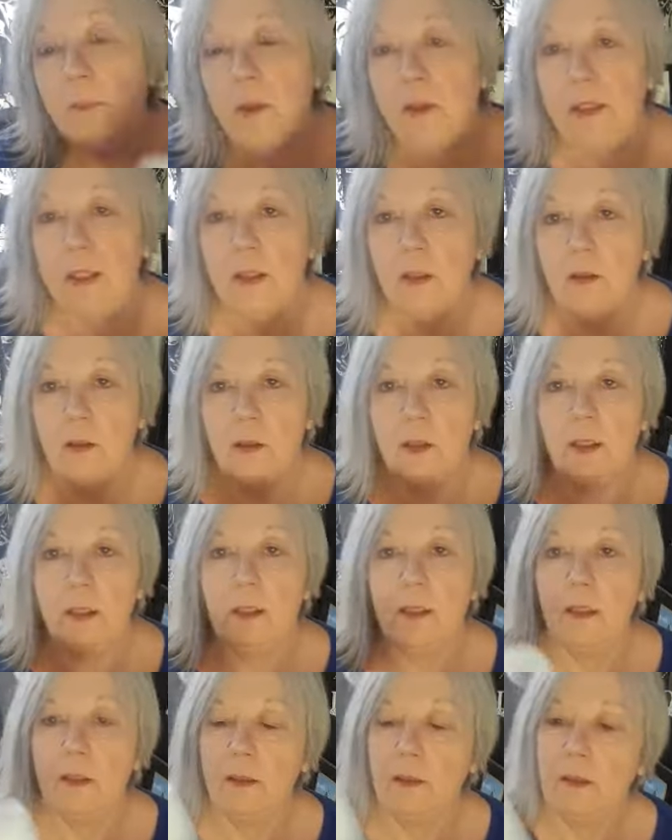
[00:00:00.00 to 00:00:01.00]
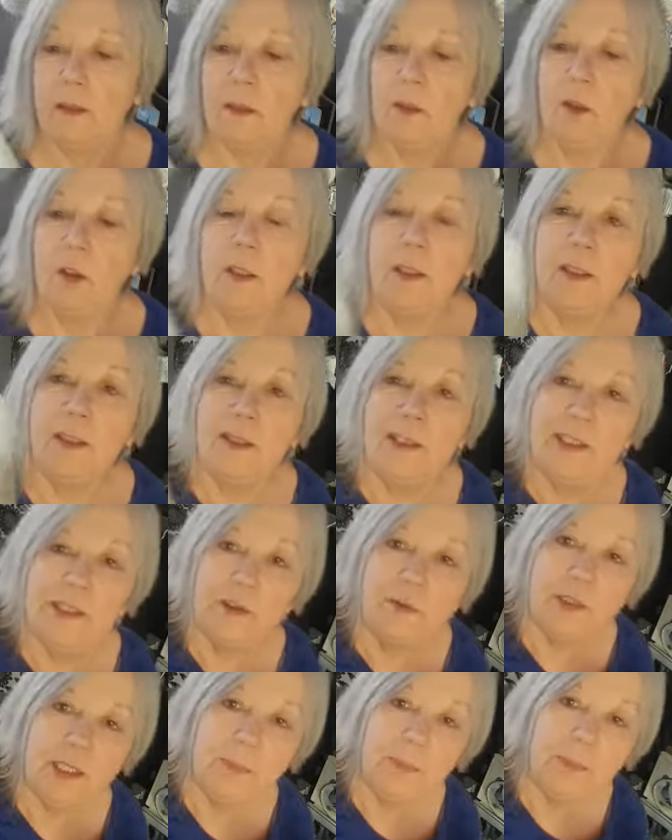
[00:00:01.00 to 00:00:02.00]
but they got like a lot of
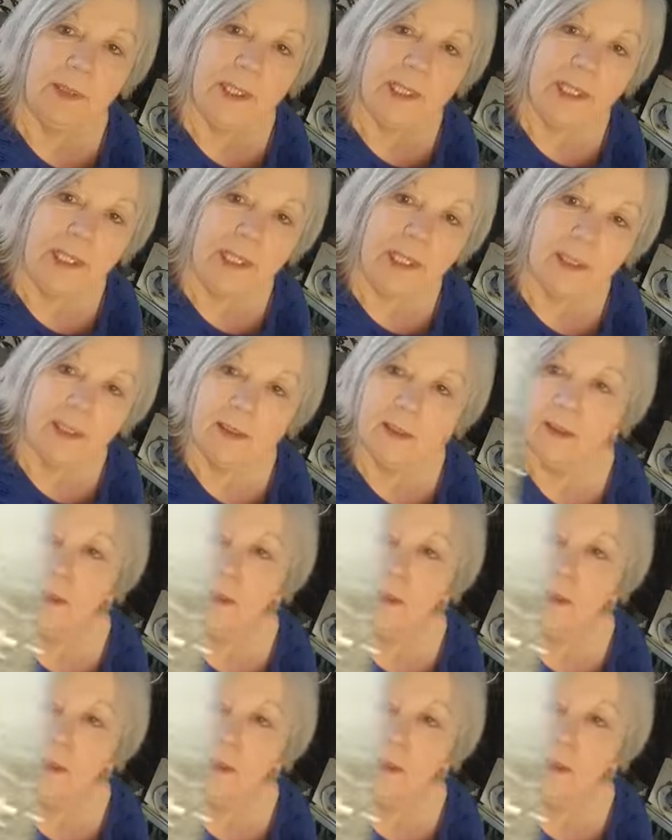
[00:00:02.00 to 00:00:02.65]
glittery blingy,